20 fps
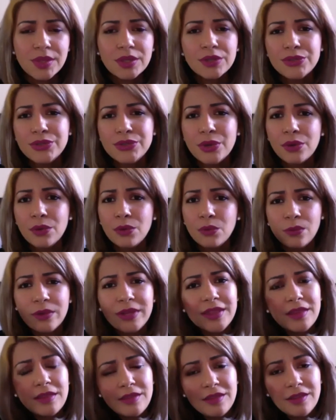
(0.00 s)
So
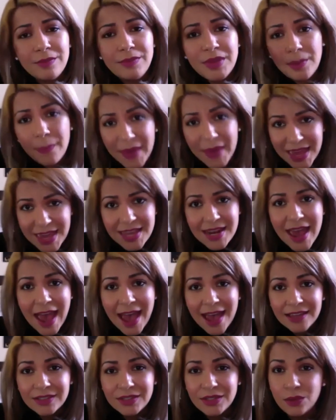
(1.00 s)
with the paid
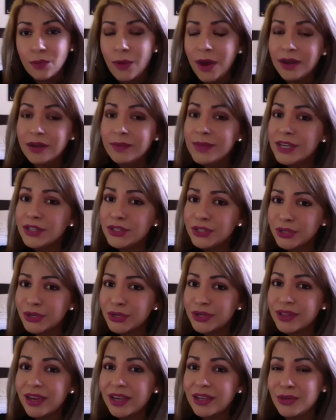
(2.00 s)
ads, you want to make
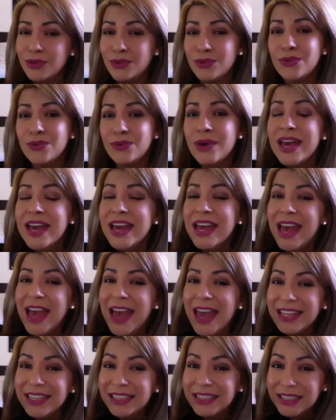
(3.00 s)
sure that you,
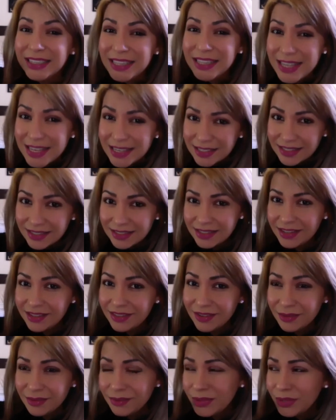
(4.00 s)
at least
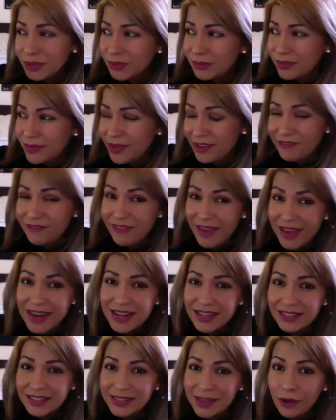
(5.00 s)
the event
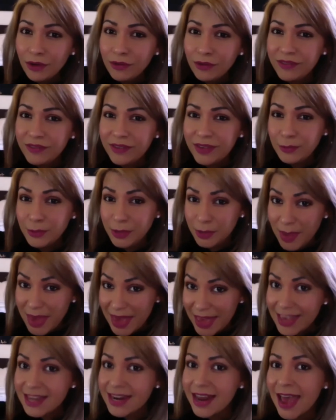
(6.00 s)
itself with
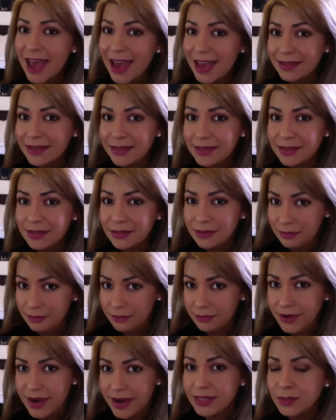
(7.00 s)
paid ads,
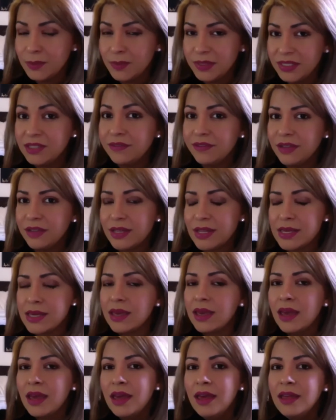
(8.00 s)
right?
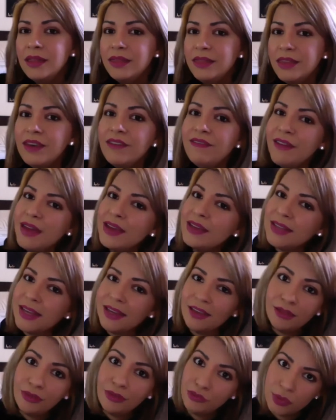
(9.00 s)
Specifically, the event is
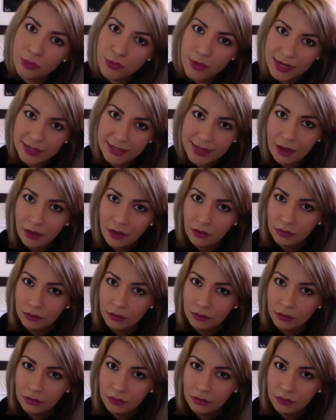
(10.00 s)
like 3 weeks out,